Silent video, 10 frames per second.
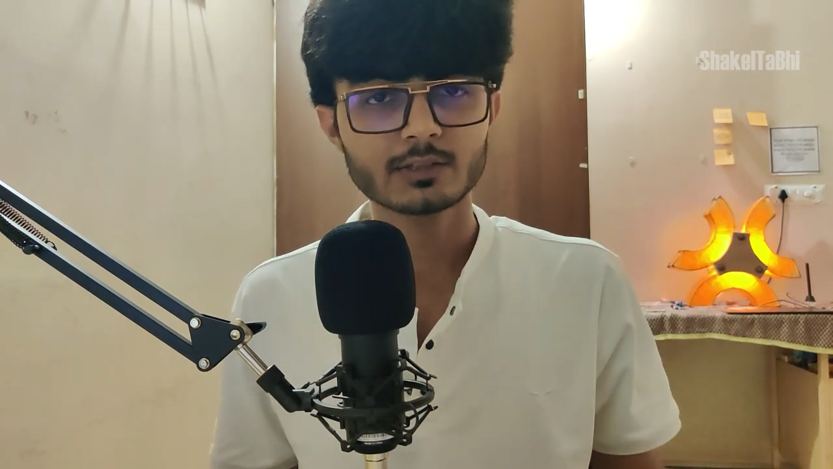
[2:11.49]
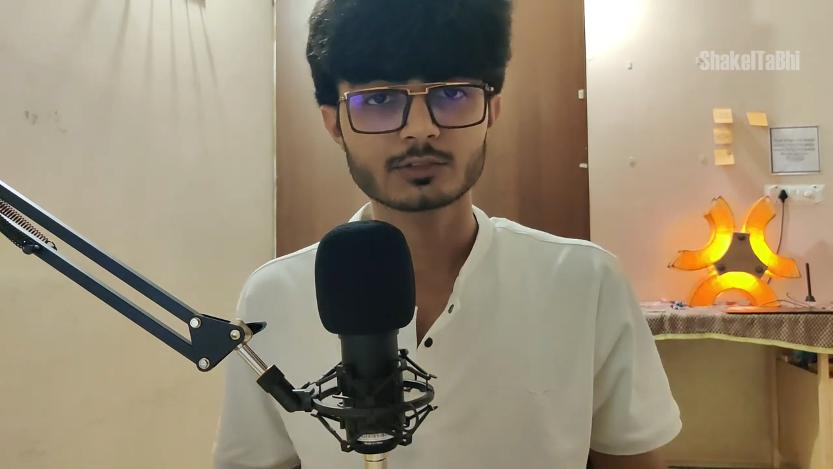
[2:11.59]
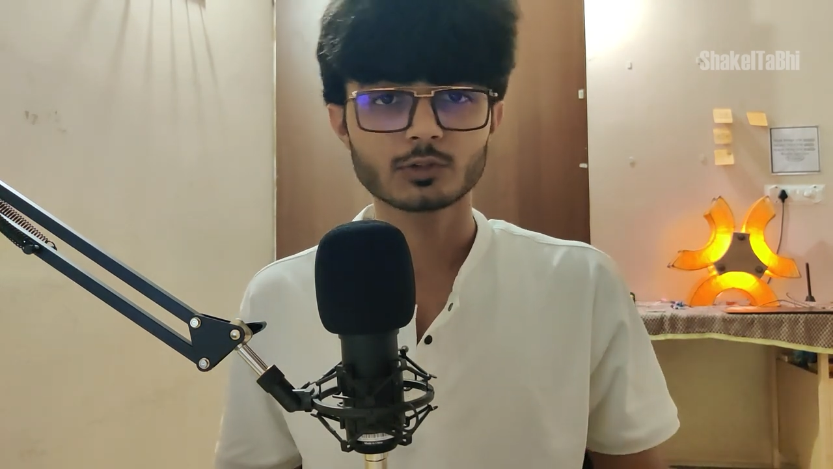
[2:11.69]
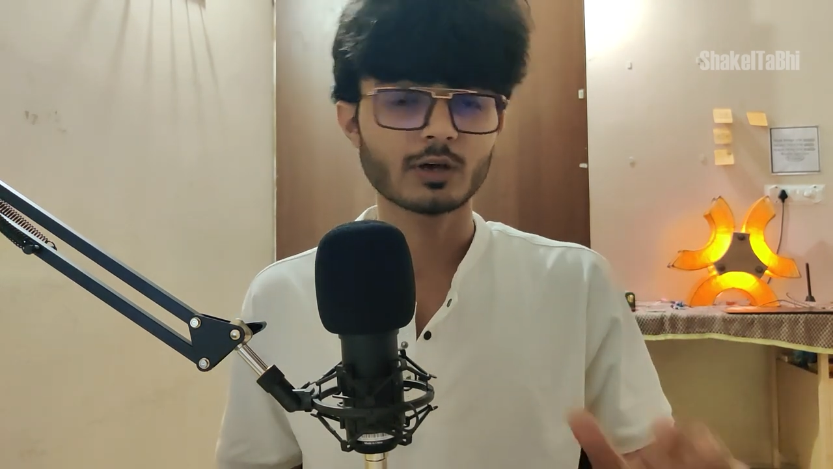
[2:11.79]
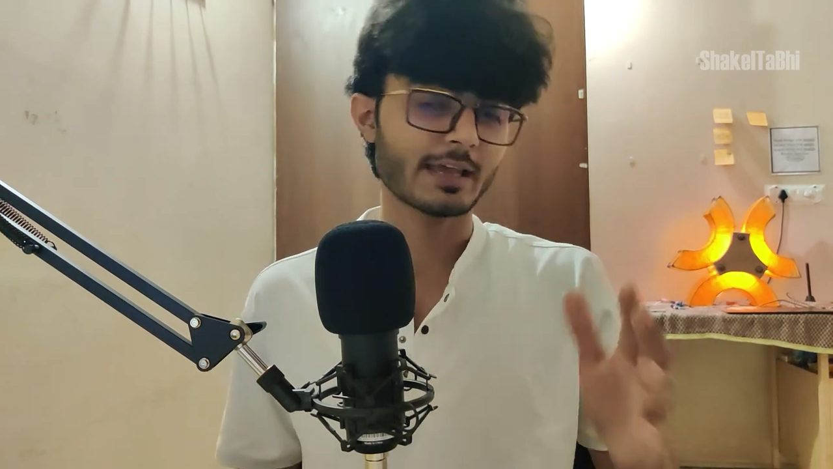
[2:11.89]

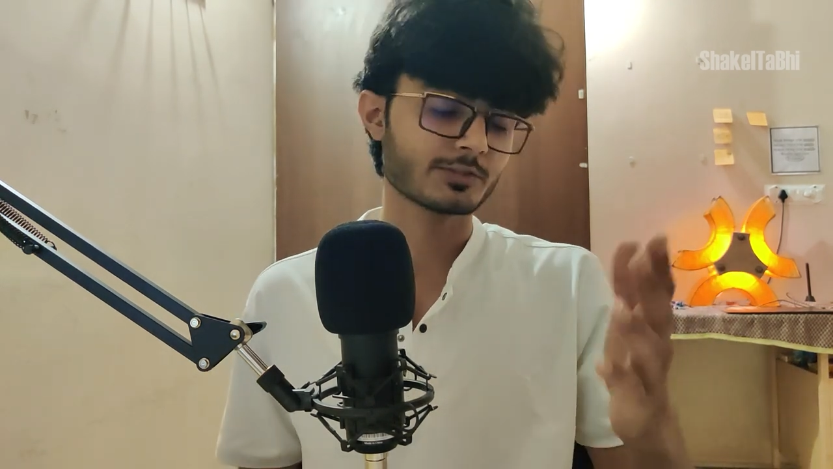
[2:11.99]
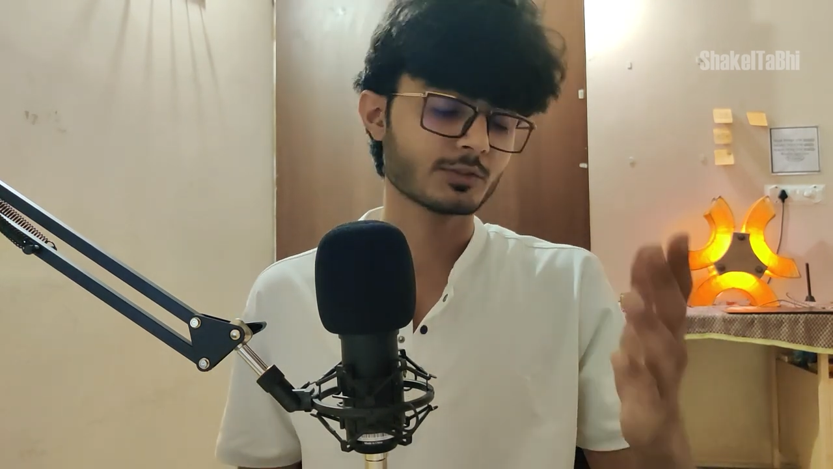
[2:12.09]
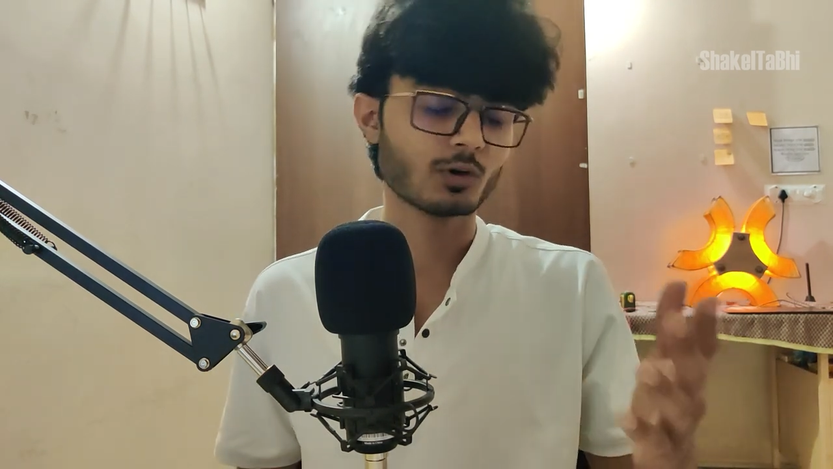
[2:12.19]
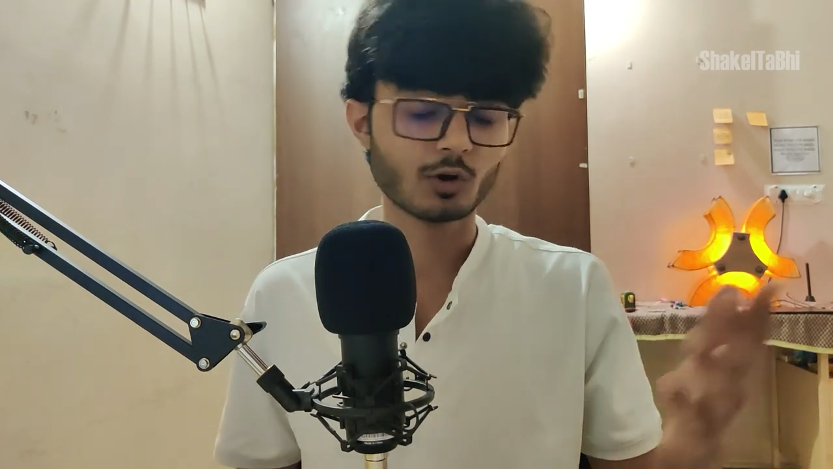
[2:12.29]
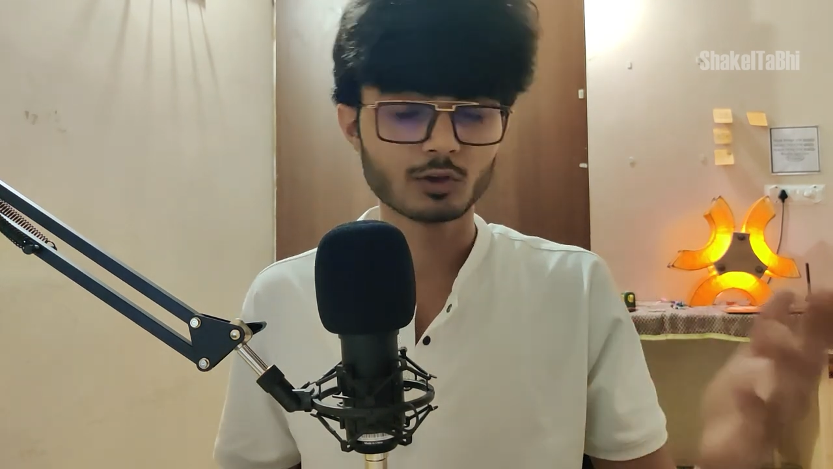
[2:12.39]
so as
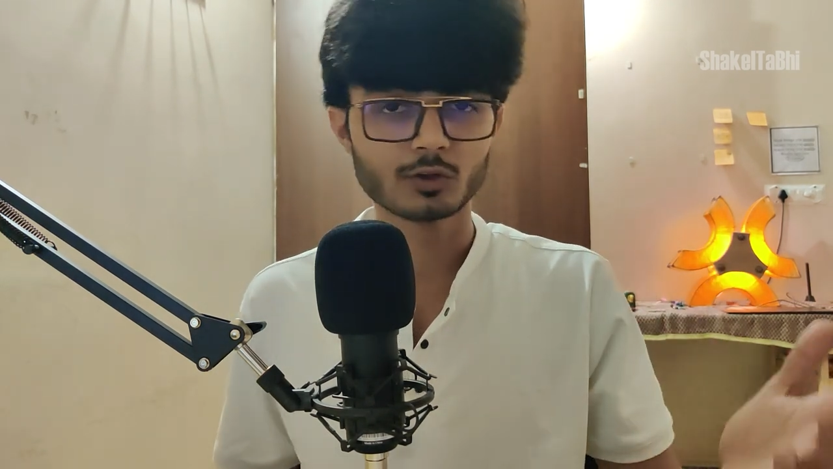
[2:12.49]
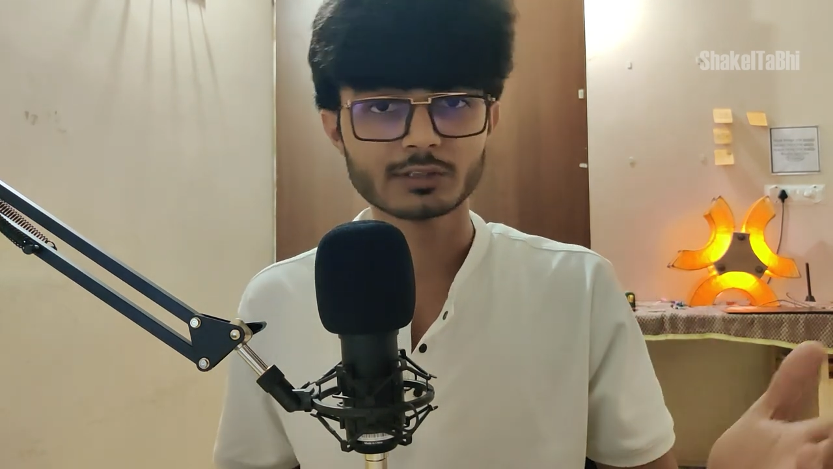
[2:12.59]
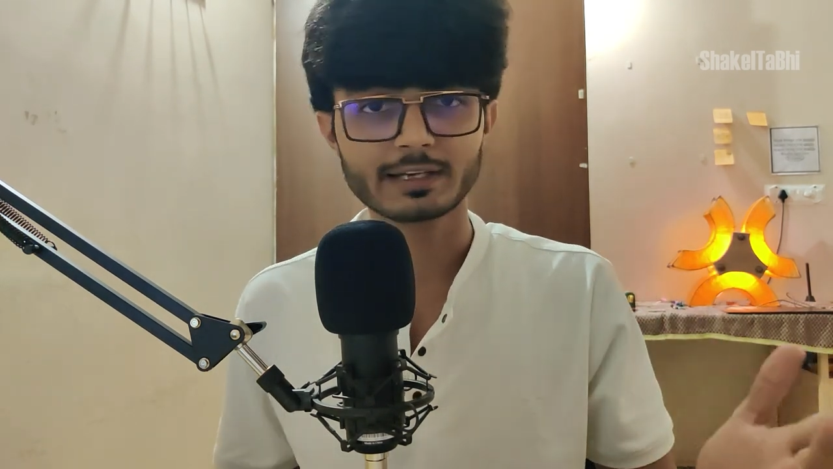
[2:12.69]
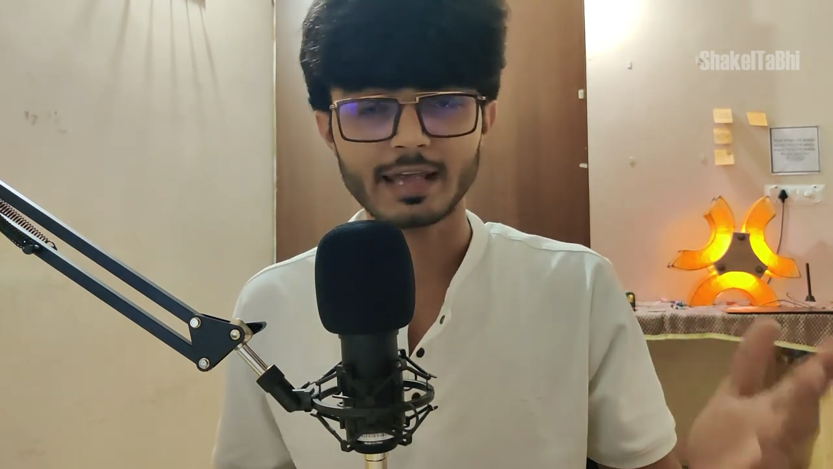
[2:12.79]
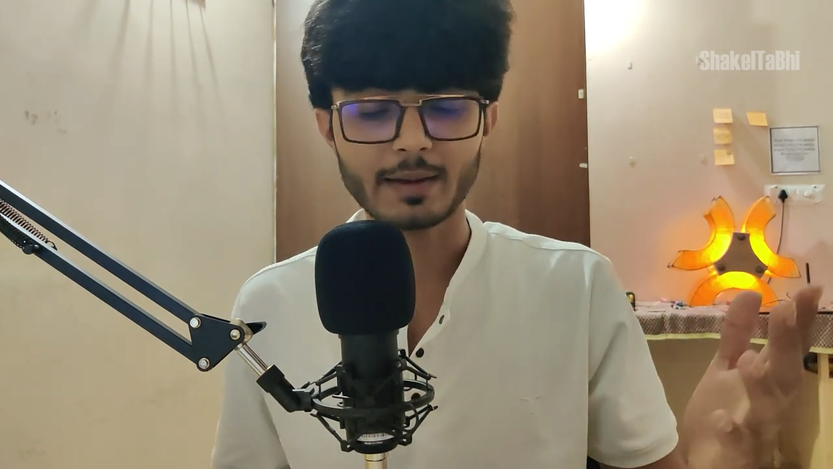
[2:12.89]
you all
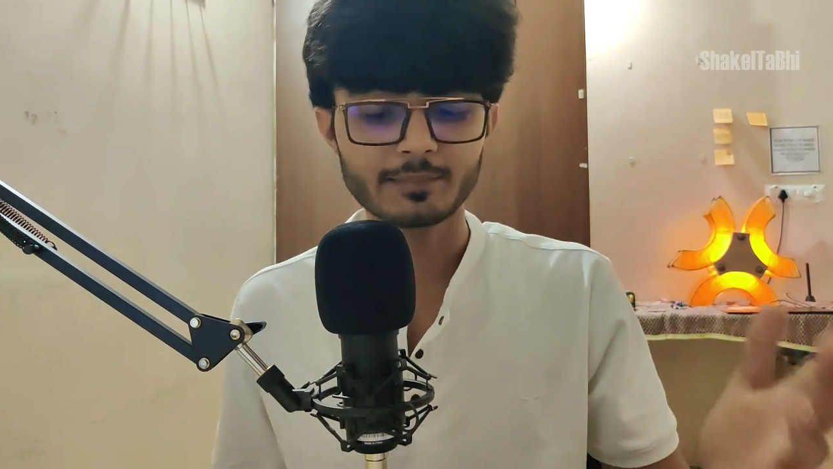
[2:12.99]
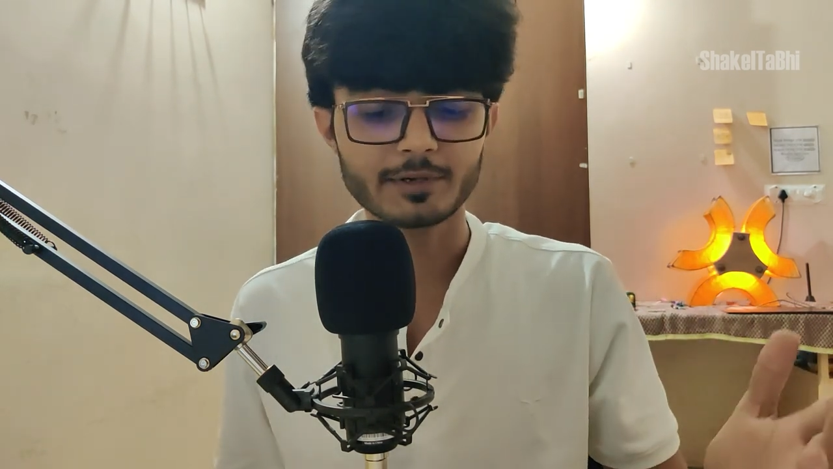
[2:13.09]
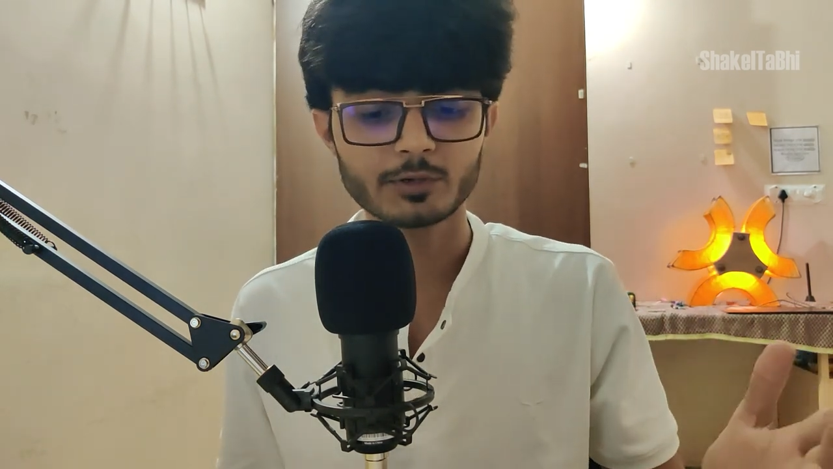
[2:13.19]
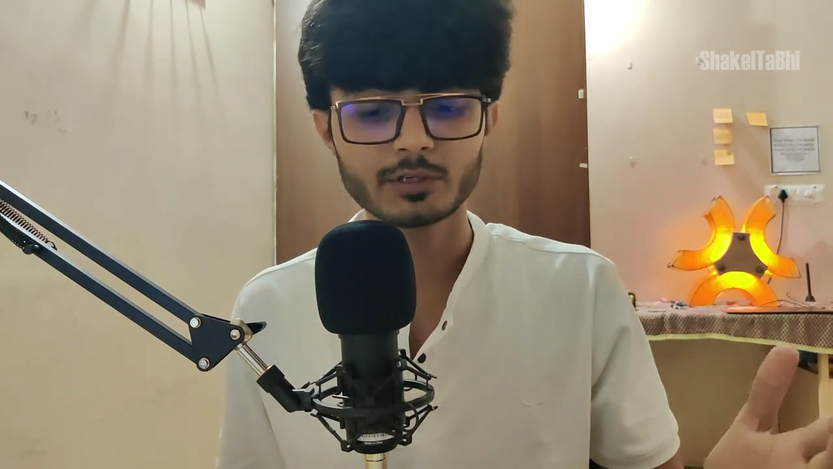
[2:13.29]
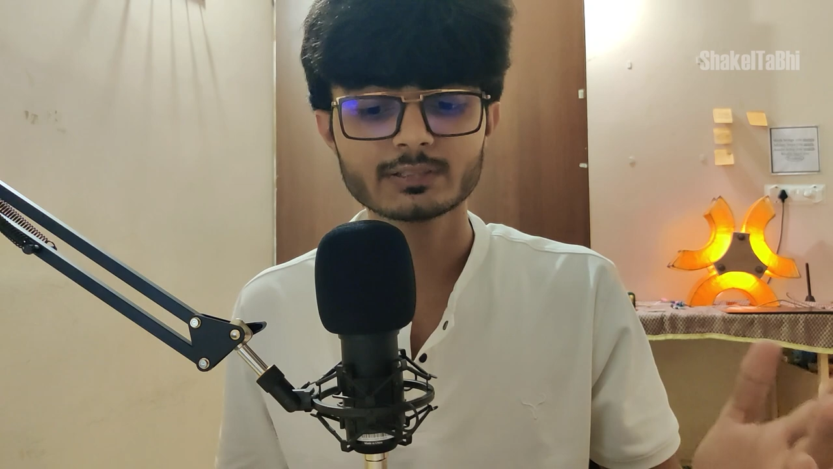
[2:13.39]
know that
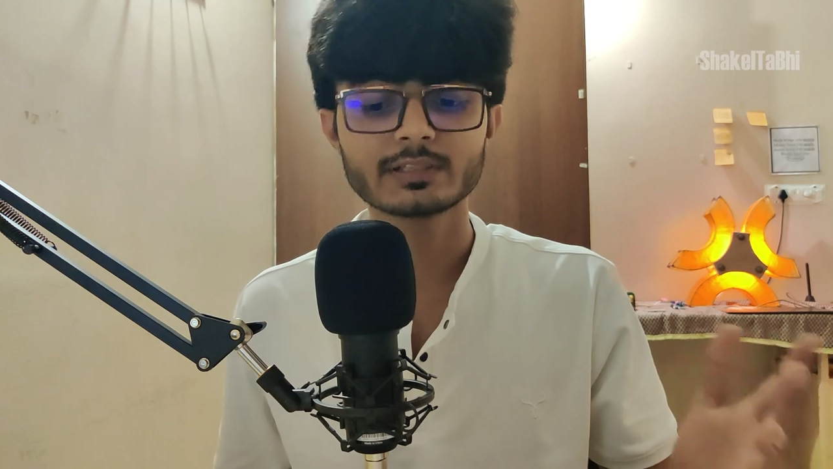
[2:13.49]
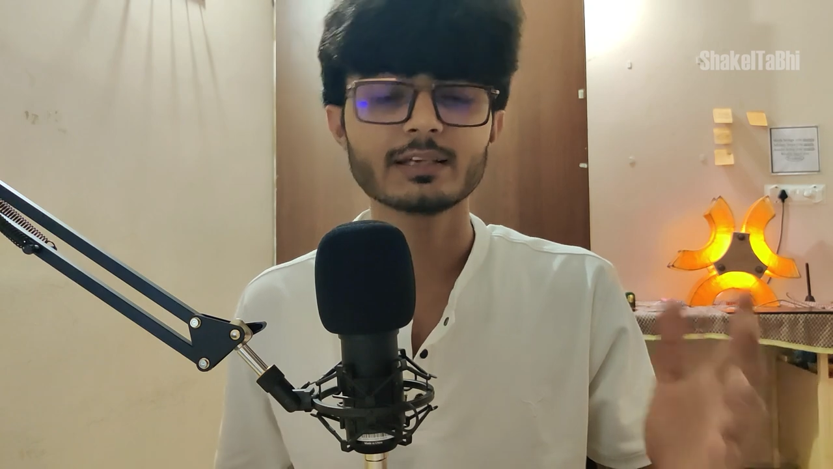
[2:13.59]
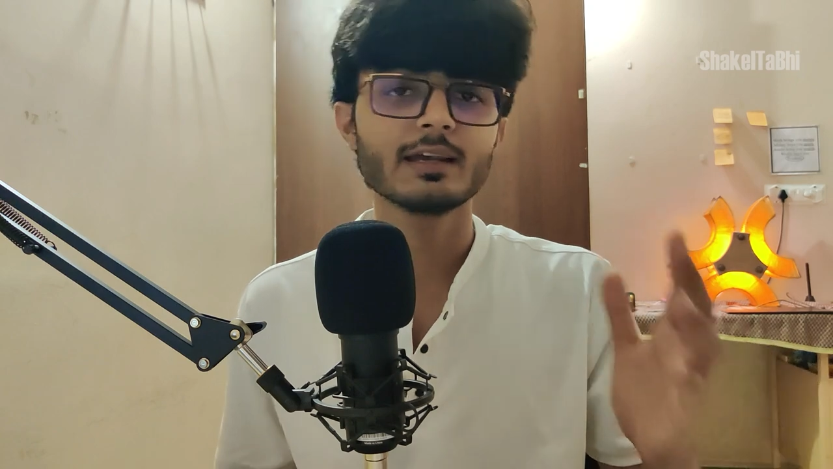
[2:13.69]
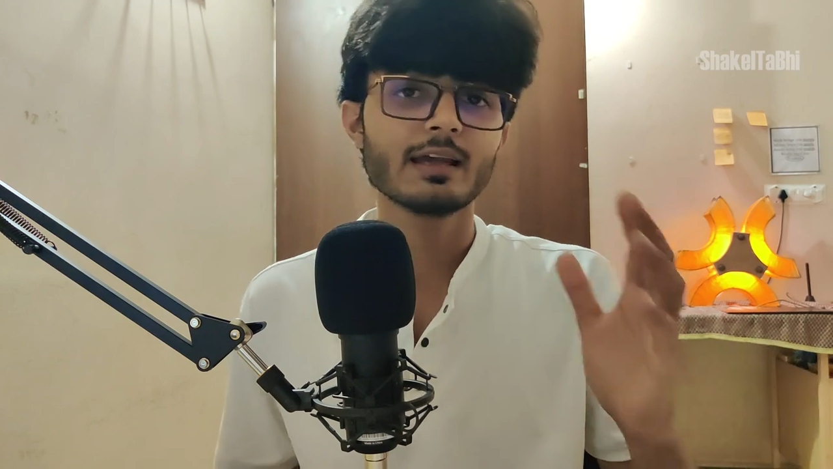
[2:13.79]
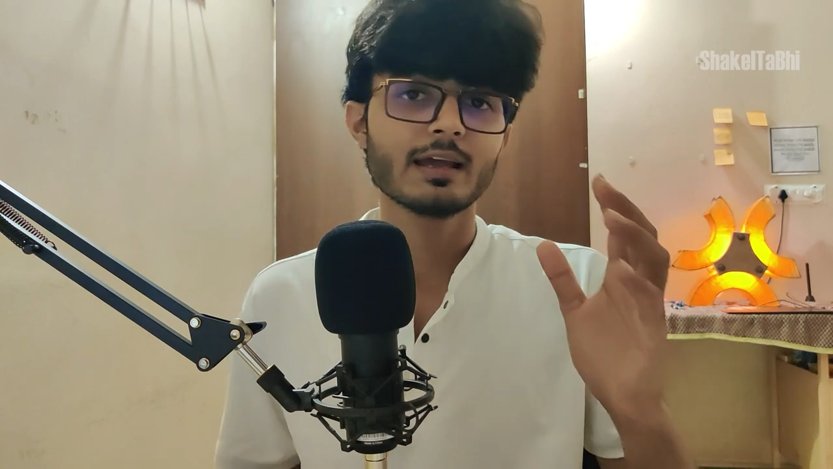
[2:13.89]
aptitude is a